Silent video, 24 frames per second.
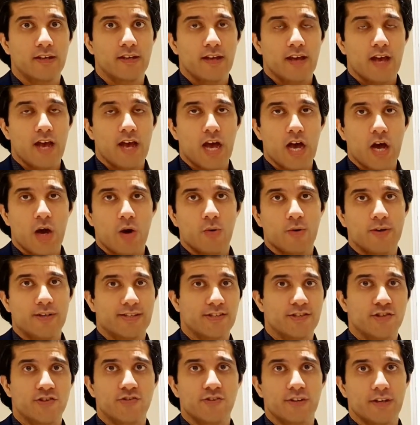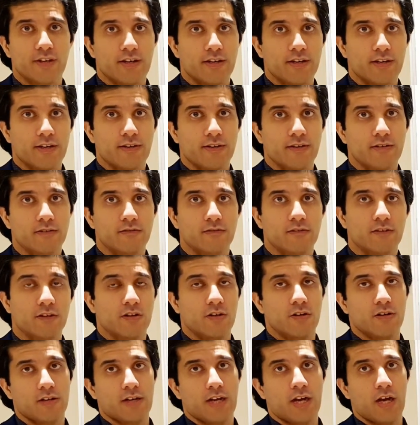how it is triggered
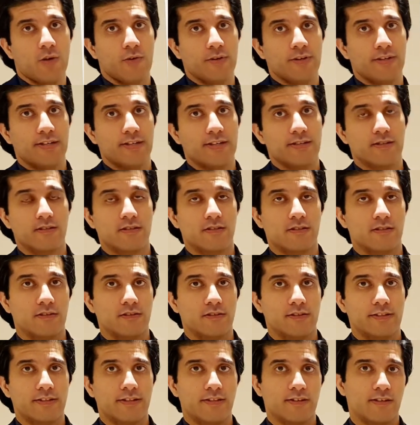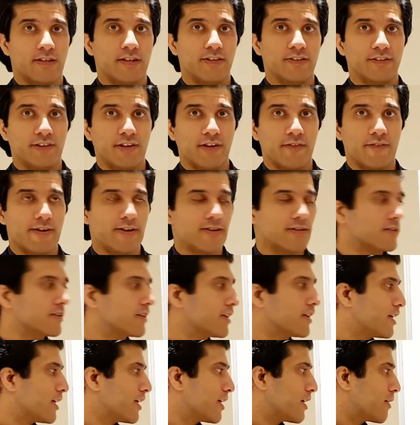or how it is uh, the other events
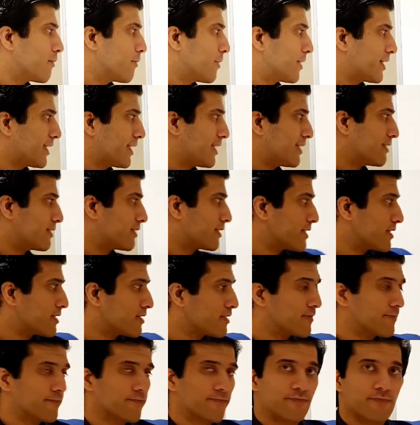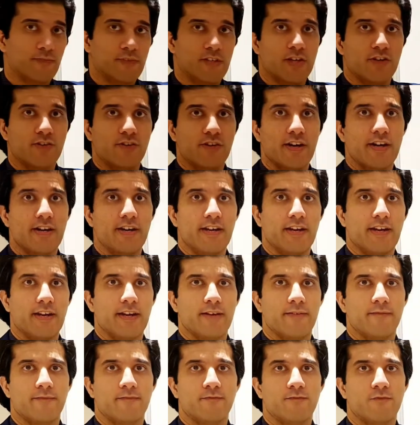but in this the criteria
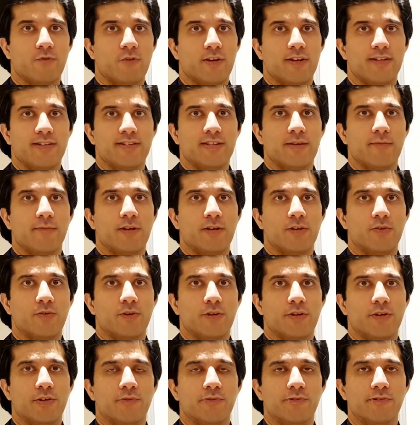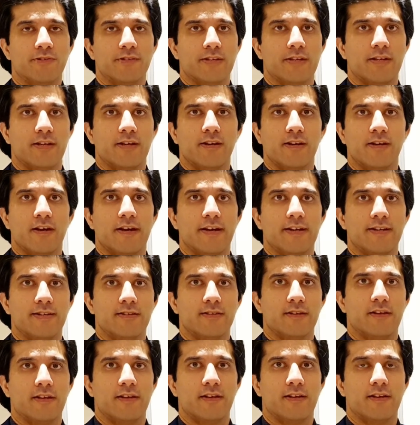for example you are using
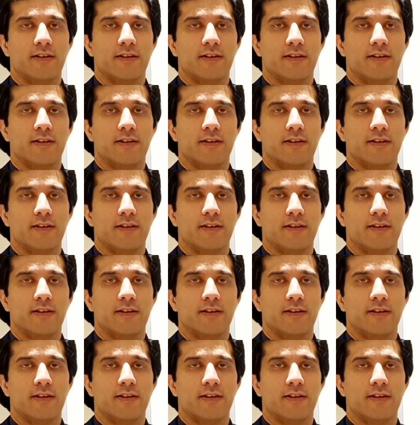RSRQ